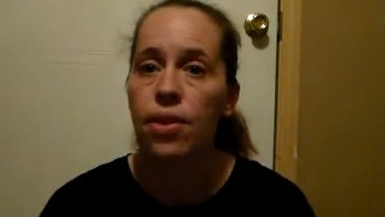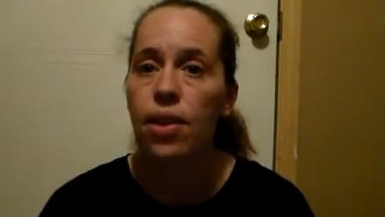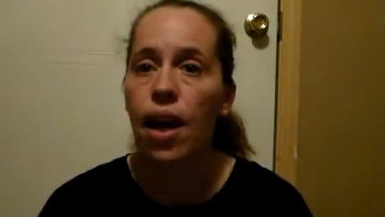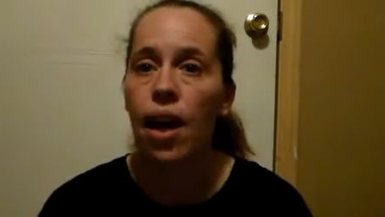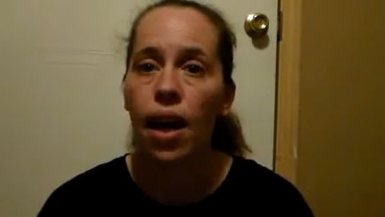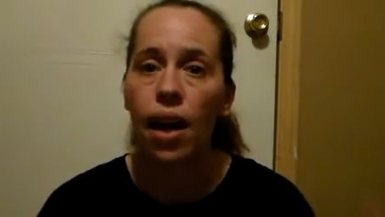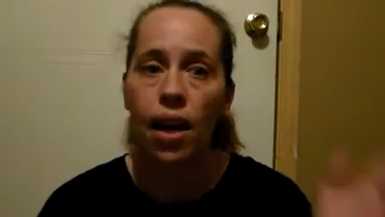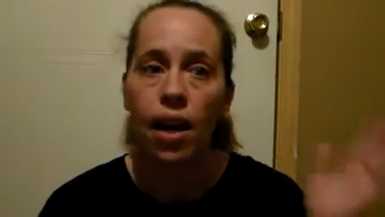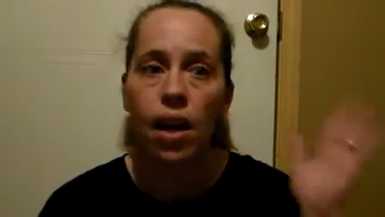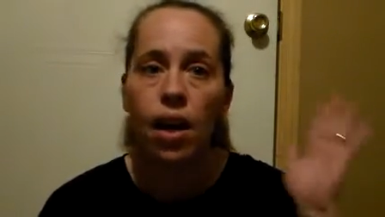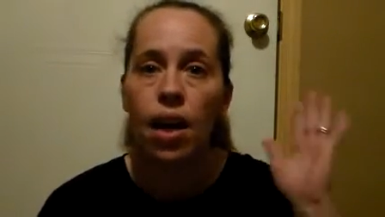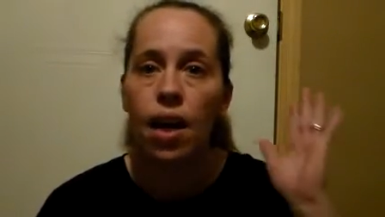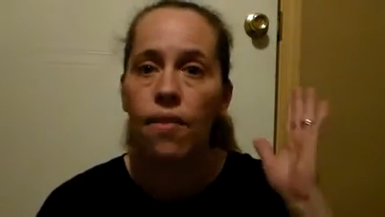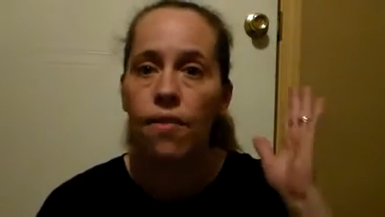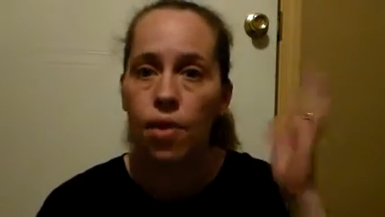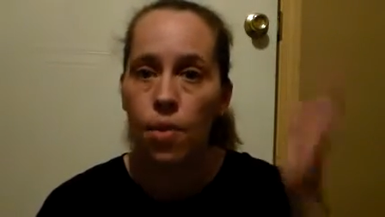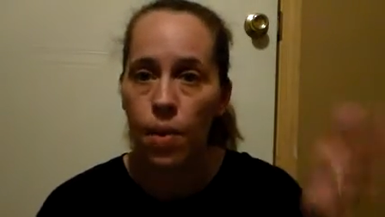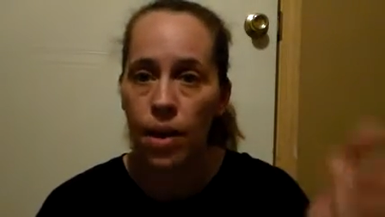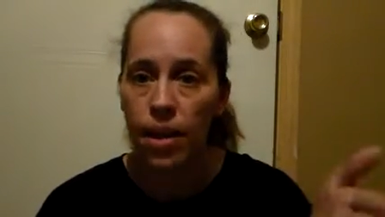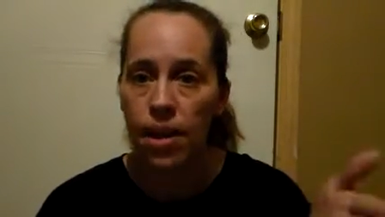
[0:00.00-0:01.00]
they'll say
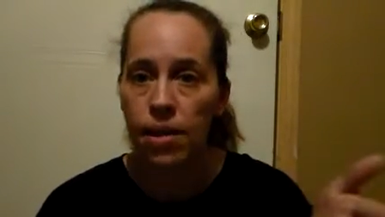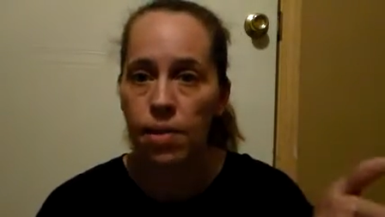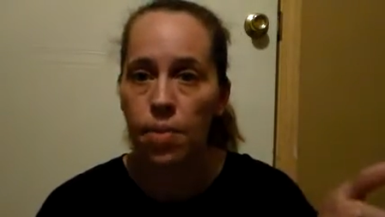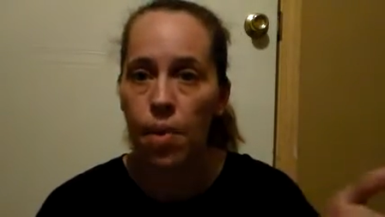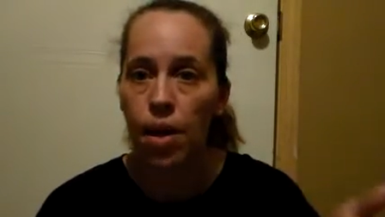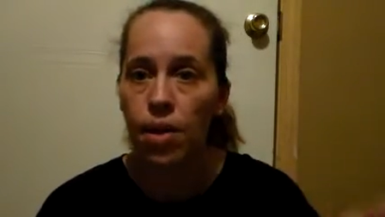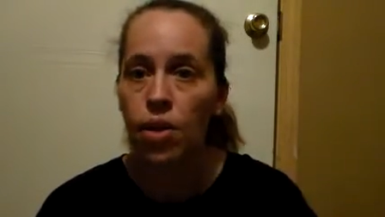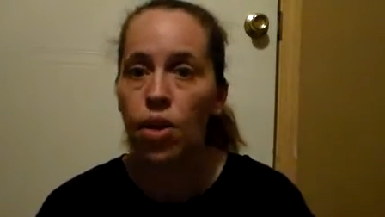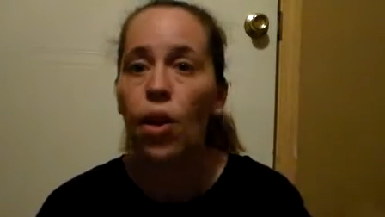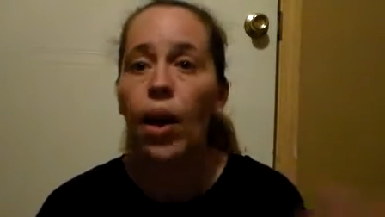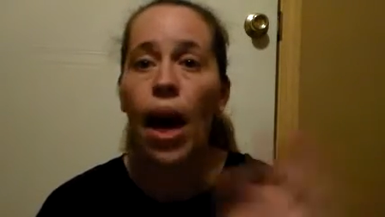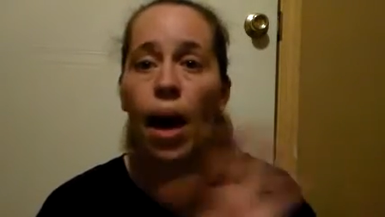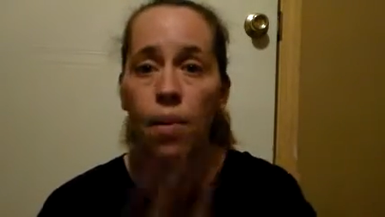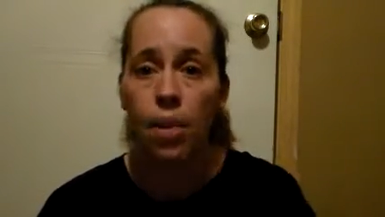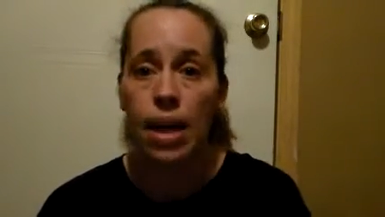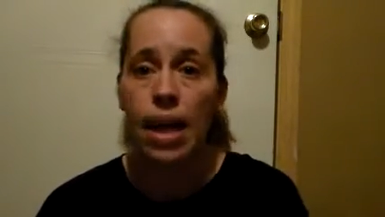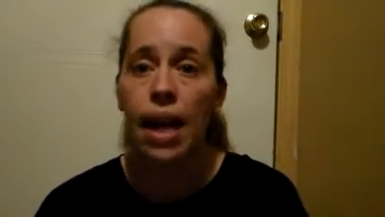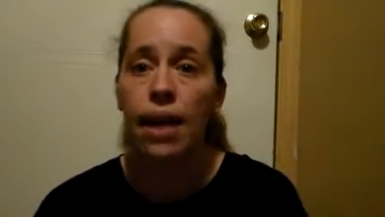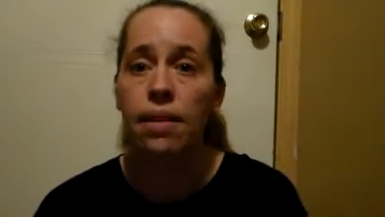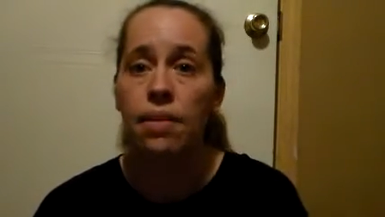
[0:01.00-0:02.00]
if you win this month, you
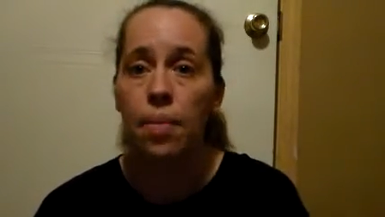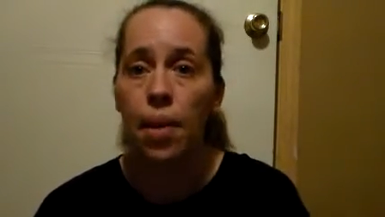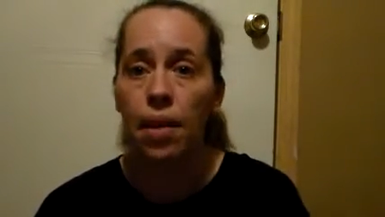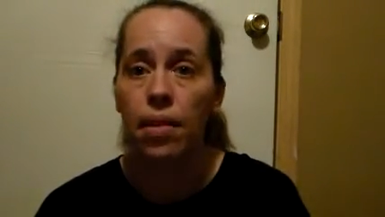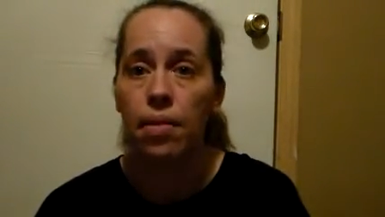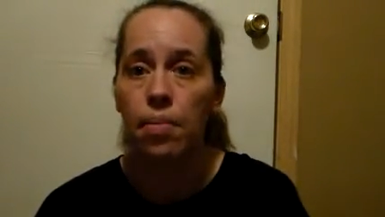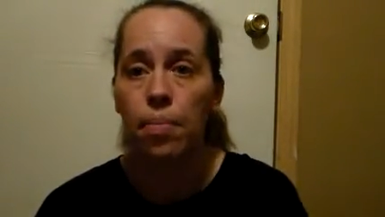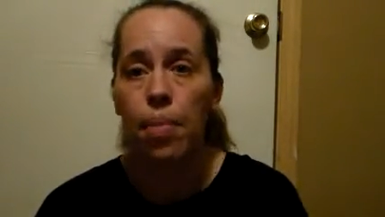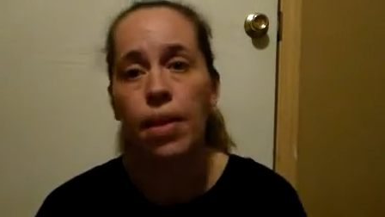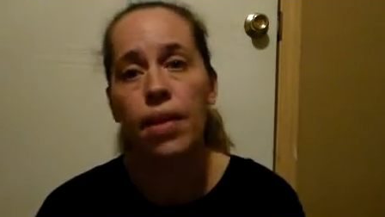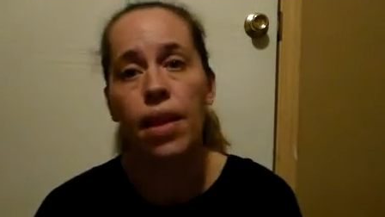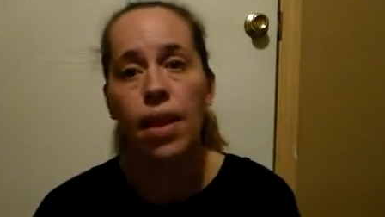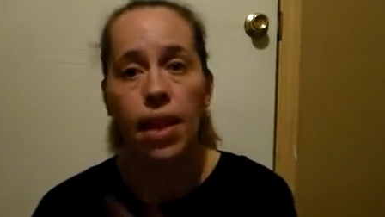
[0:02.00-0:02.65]
can't win next month.